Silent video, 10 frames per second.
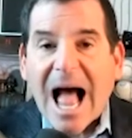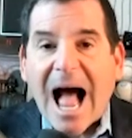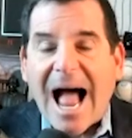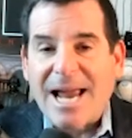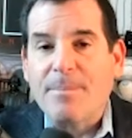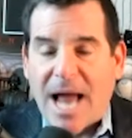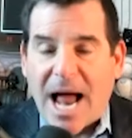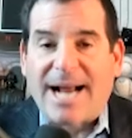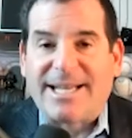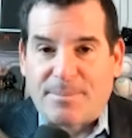I am
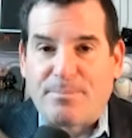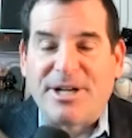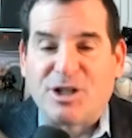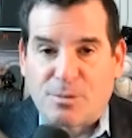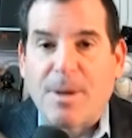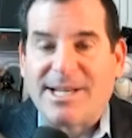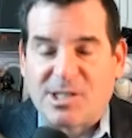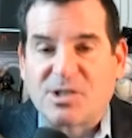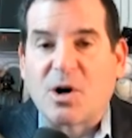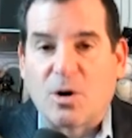not going to pitch my
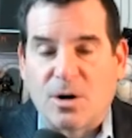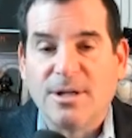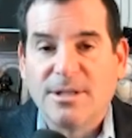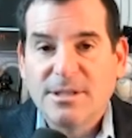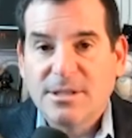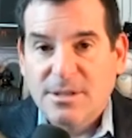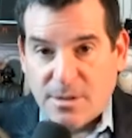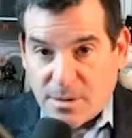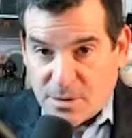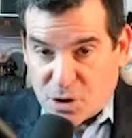starter
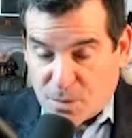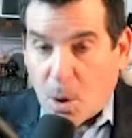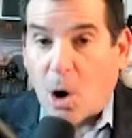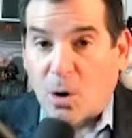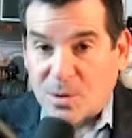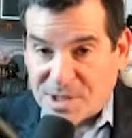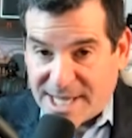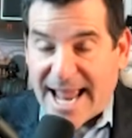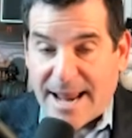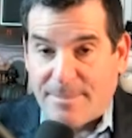tomorrow's
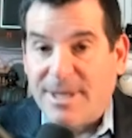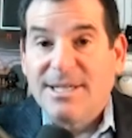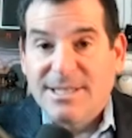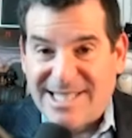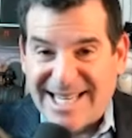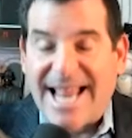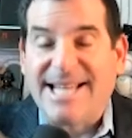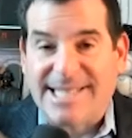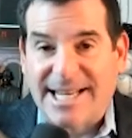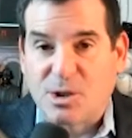game
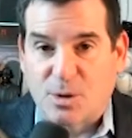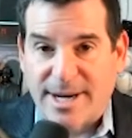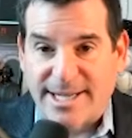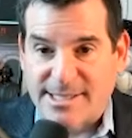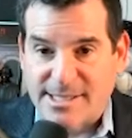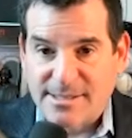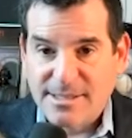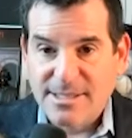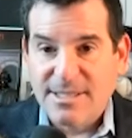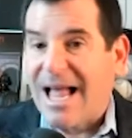today's extra innings.
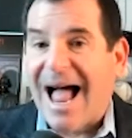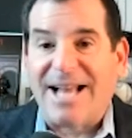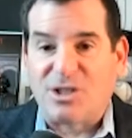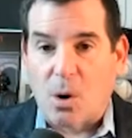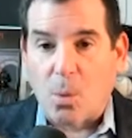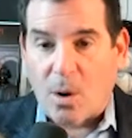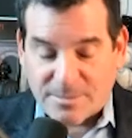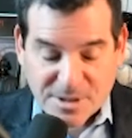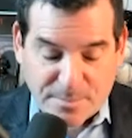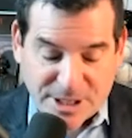I don't want him
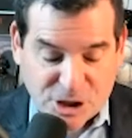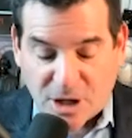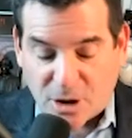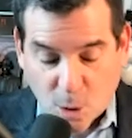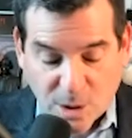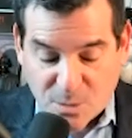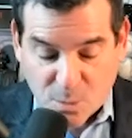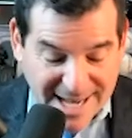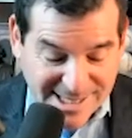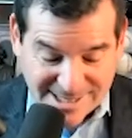to pitch on early
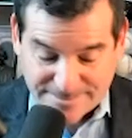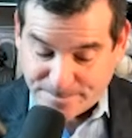rest.